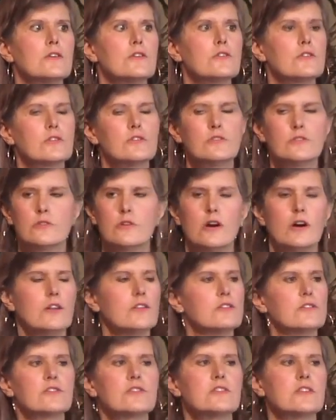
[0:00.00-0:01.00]
You can do
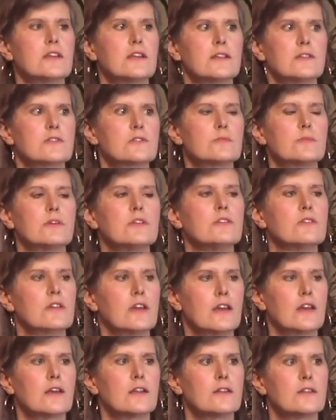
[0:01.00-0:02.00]
all those things, but you
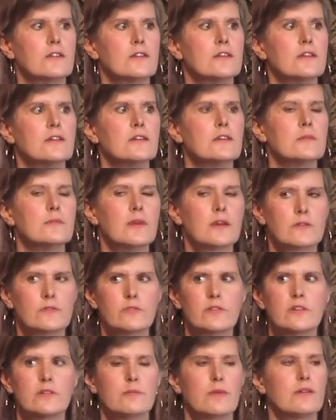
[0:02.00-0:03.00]
can't make
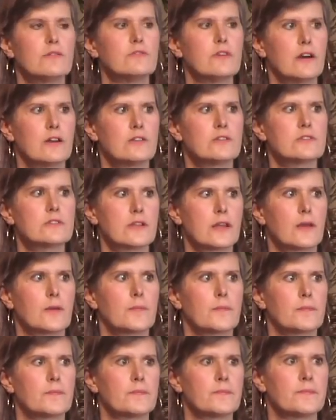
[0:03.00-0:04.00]
fun of my father's
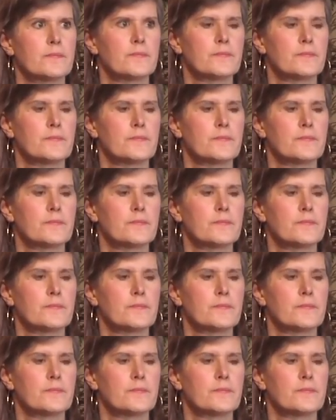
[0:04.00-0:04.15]
name.